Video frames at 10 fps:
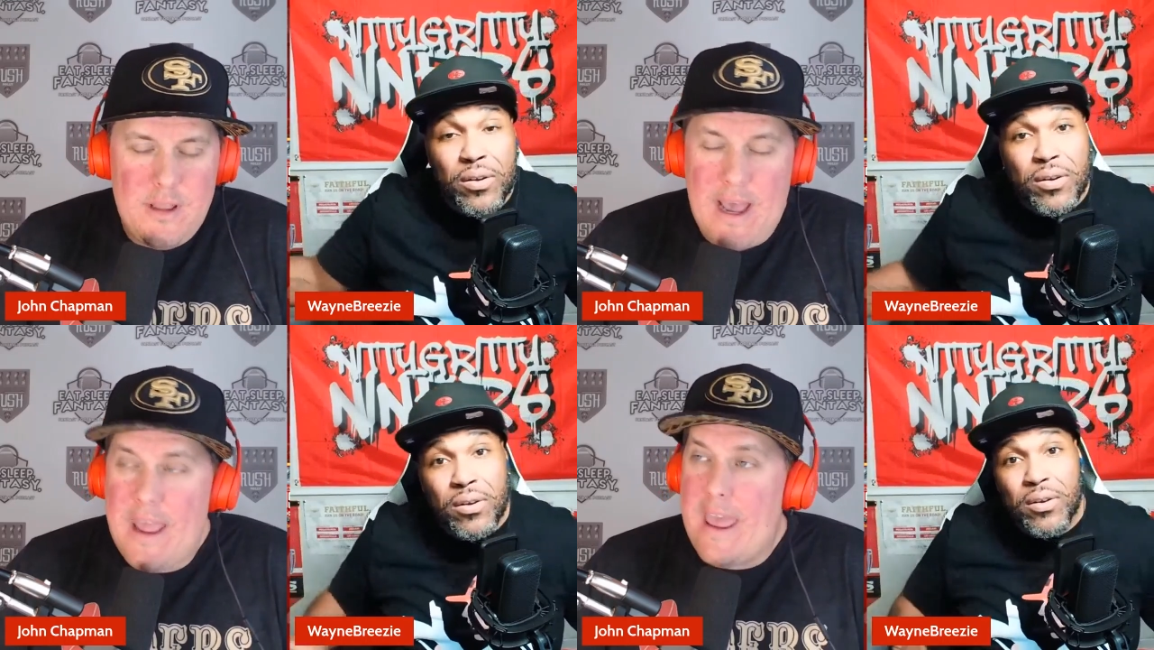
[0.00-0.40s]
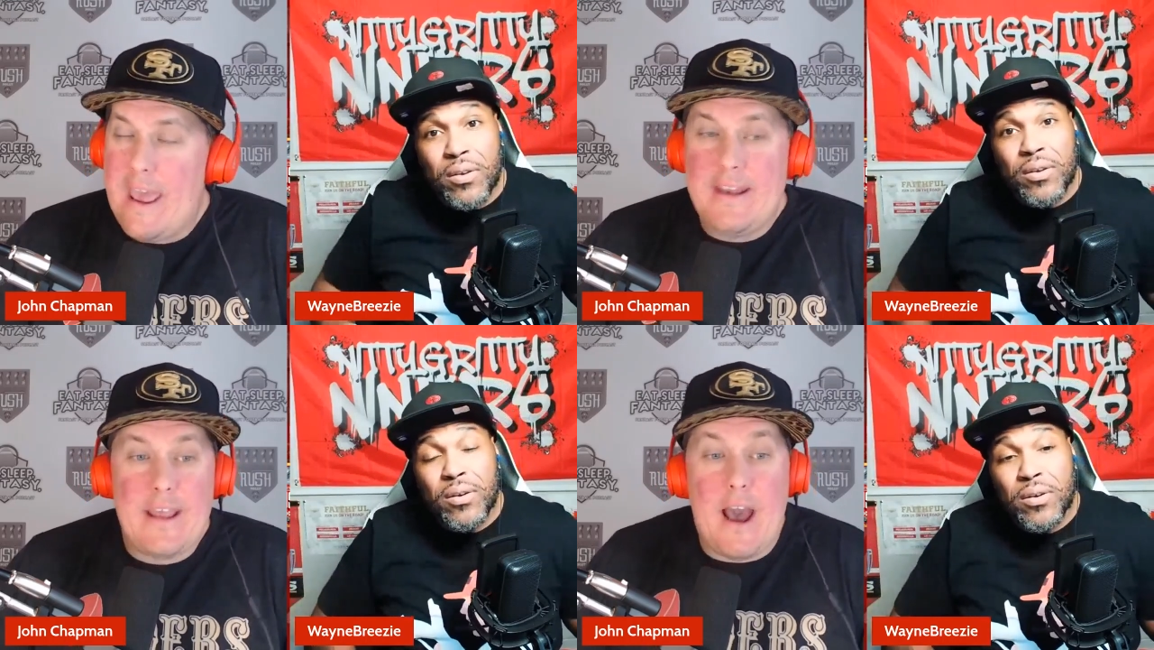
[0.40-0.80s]

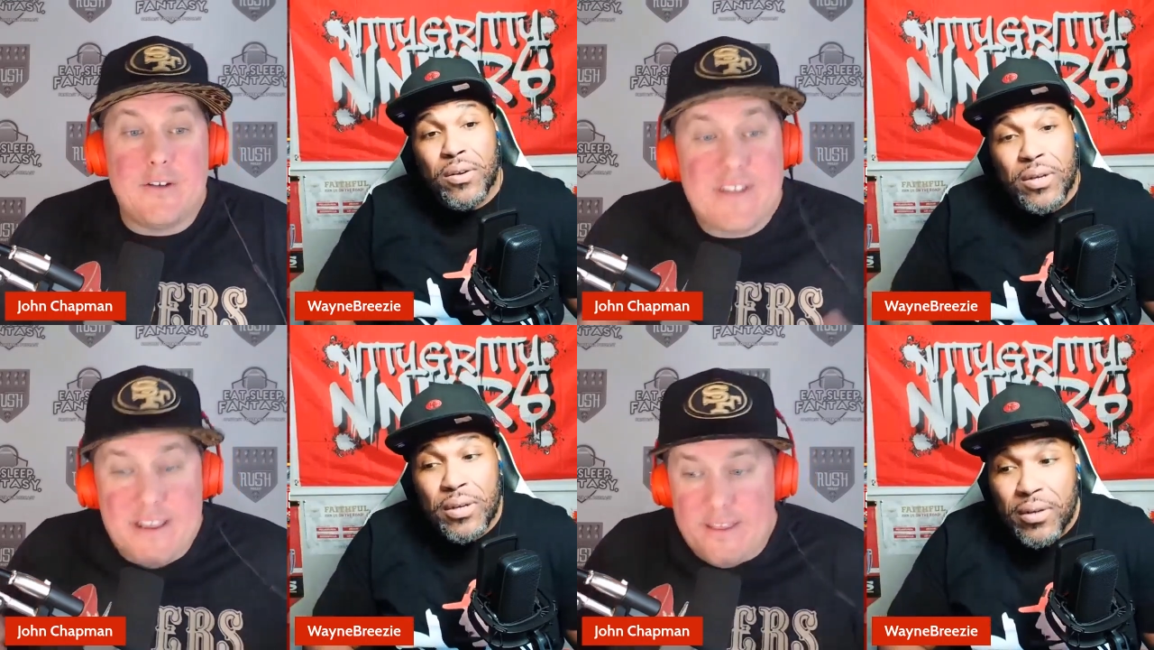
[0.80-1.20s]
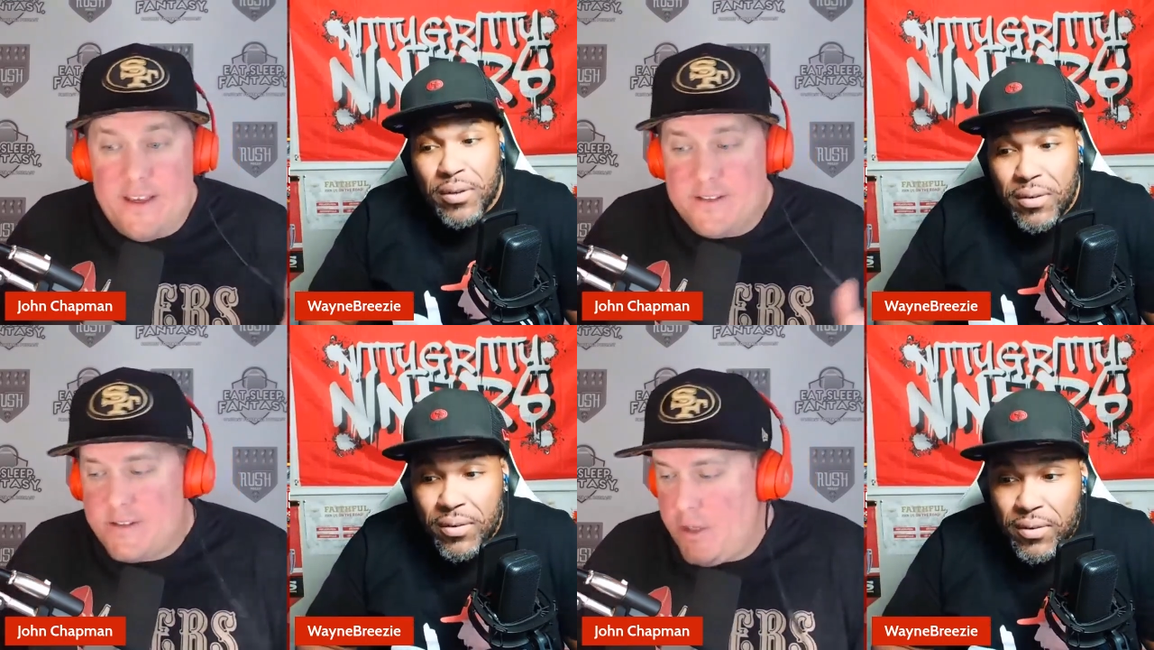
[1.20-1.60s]
Speaker 1: and I'll say
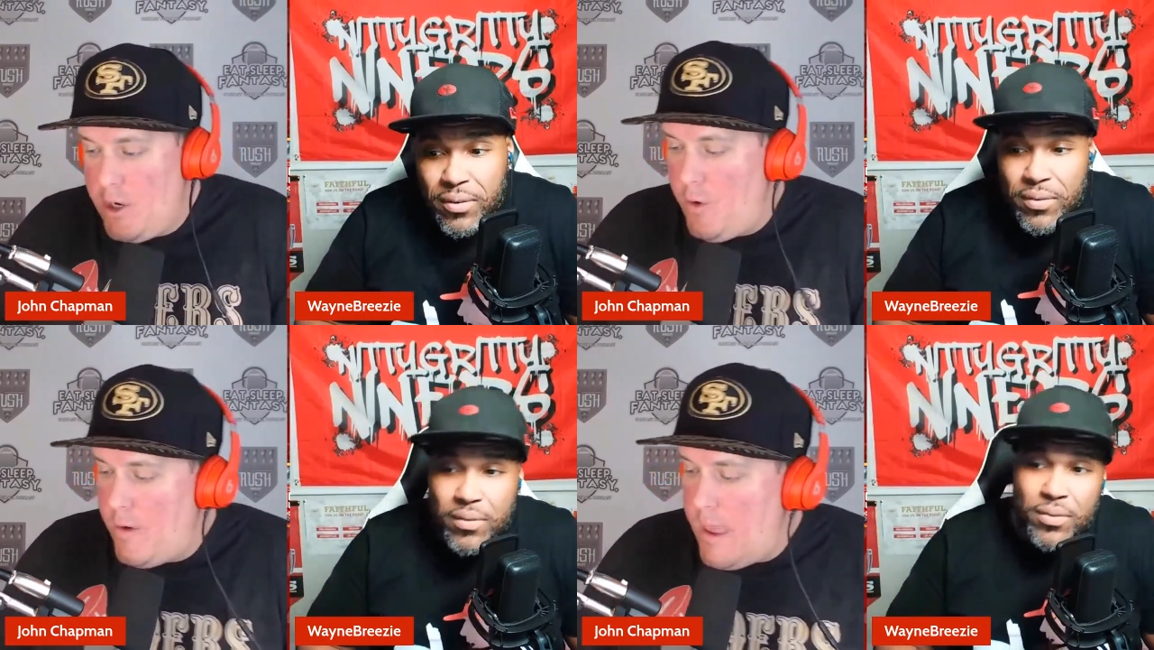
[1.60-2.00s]
this, you know,